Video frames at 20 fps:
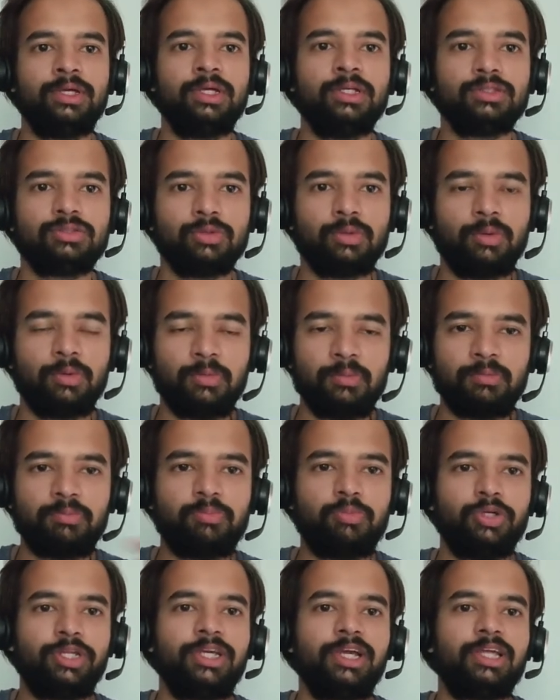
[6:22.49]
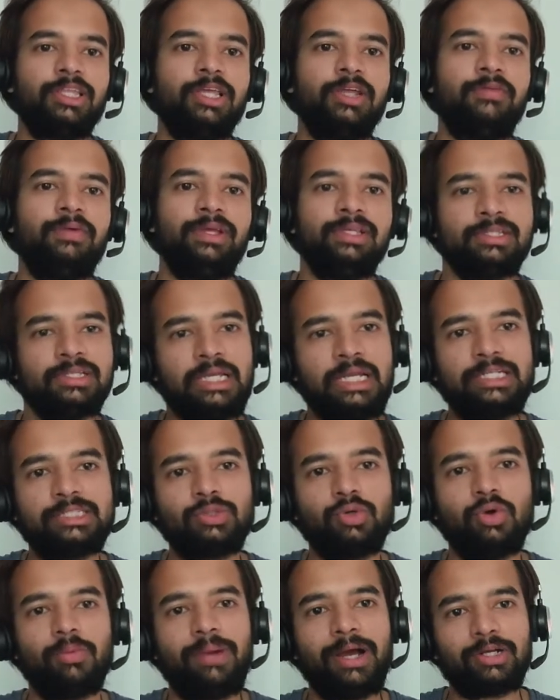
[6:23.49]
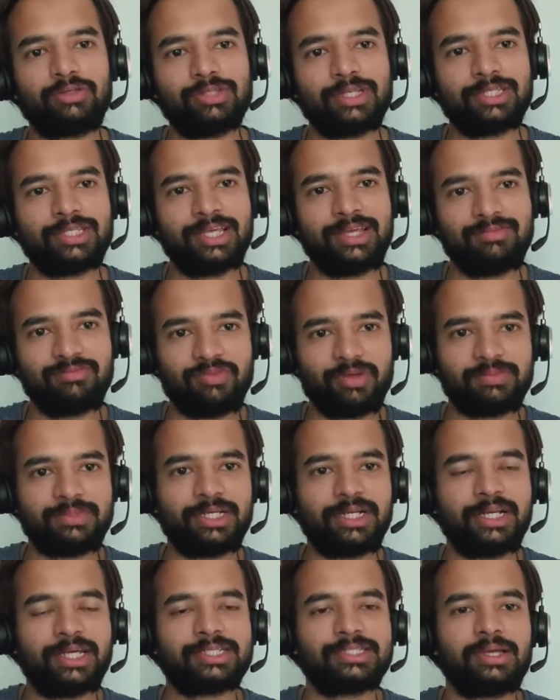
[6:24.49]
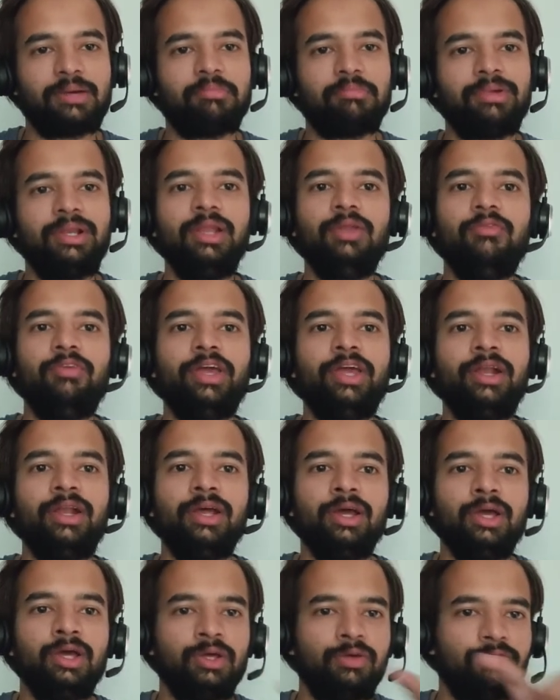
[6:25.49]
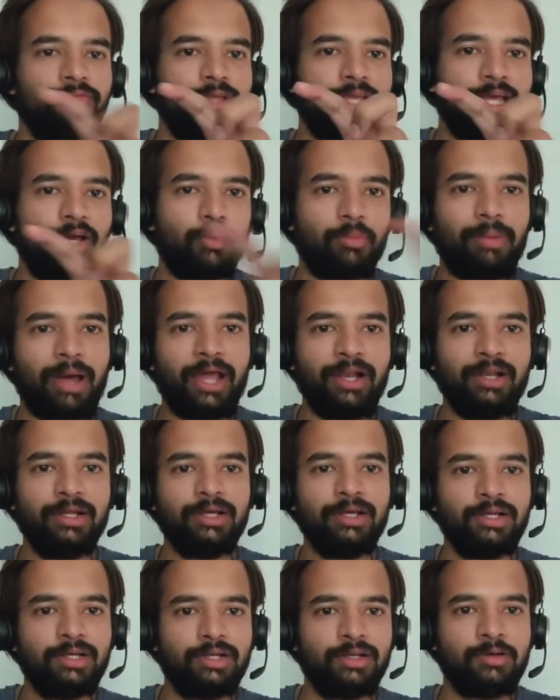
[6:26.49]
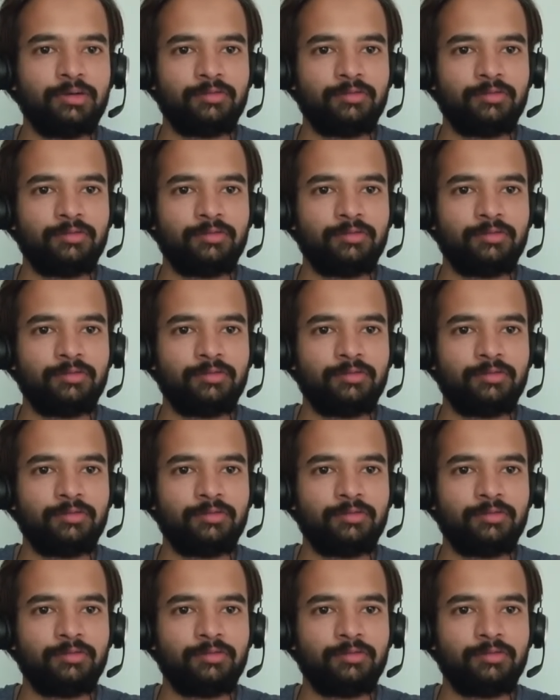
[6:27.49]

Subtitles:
So putting other way, let's go back to the same website example where we have banner,